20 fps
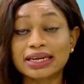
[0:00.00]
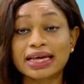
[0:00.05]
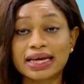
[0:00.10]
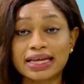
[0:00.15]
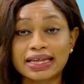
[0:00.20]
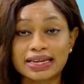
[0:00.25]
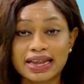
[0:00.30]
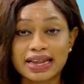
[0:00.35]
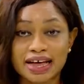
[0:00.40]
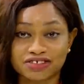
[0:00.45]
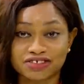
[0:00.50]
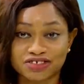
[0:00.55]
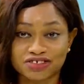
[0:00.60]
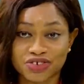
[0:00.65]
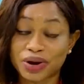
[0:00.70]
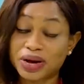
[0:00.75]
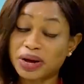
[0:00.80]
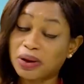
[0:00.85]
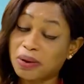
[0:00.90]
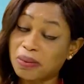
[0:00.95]
in
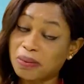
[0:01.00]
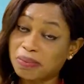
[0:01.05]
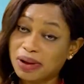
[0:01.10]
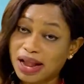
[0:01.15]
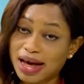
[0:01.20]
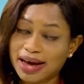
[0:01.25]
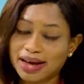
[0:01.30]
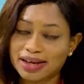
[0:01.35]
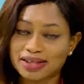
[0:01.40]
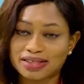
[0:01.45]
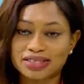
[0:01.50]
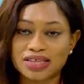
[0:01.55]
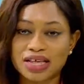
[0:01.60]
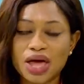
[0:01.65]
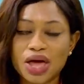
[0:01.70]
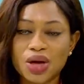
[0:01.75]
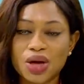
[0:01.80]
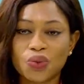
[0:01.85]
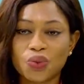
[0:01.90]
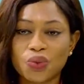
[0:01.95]
Nigeria in compliance
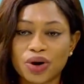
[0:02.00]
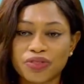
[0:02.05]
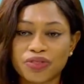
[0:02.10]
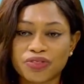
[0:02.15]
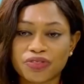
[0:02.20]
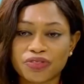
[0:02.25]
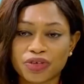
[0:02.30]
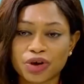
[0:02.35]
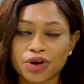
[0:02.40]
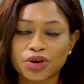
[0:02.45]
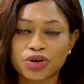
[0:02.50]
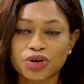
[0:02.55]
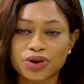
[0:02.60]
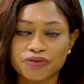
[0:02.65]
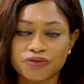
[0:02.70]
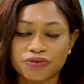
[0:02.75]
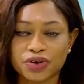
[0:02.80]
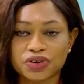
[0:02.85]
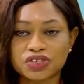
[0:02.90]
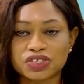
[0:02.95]
with
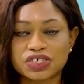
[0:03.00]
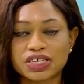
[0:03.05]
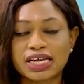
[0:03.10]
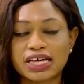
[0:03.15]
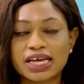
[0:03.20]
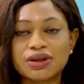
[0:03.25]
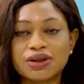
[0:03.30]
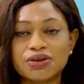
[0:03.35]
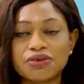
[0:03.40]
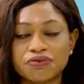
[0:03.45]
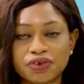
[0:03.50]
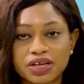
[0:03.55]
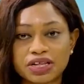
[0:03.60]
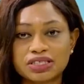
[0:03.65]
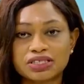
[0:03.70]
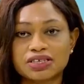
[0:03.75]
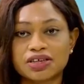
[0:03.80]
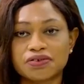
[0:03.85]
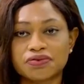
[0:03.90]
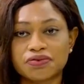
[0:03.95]
universal
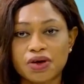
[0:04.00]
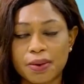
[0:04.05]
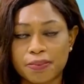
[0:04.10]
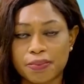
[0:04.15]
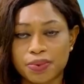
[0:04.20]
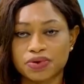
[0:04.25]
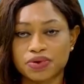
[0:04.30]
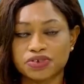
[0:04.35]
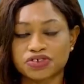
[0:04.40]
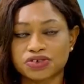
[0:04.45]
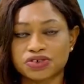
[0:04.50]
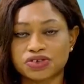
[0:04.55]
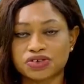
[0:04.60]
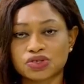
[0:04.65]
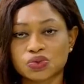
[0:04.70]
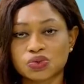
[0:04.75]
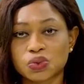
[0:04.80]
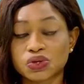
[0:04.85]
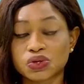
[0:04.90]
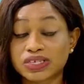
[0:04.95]
innovative approaches
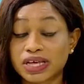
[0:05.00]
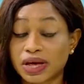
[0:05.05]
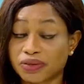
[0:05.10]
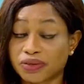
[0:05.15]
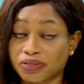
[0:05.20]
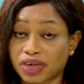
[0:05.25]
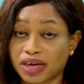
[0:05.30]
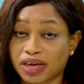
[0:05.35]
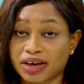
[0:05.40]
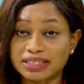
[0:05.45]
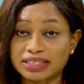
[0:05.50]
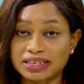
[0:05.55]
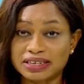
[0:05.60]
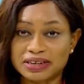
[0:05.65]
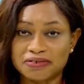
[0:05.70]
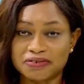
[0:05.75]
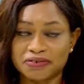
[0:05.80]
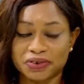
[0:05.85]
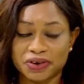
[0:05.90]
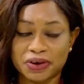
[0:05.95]
towards healthcare
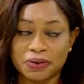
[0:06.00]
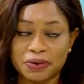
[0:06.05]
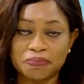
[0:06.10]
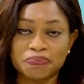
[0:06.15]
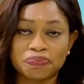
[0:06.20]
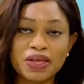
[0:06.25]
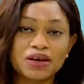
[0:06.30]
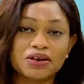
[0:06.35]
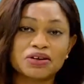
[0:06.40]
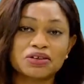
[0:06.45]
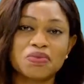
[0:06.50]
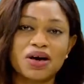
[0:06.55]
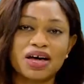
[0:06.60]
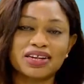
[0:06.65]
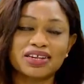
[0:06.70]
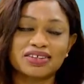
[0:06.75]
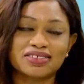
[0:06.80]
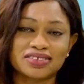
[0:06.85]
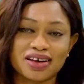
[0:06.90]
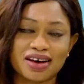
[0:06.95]
delivery. Good
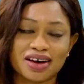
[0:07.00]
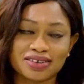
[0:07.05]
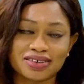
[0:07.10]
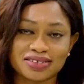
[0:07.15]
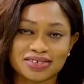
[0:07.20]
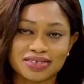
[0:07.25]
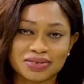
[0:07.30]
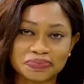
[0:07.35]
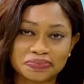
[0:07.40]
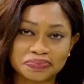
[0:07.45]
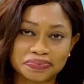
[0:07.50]
morning, doctor.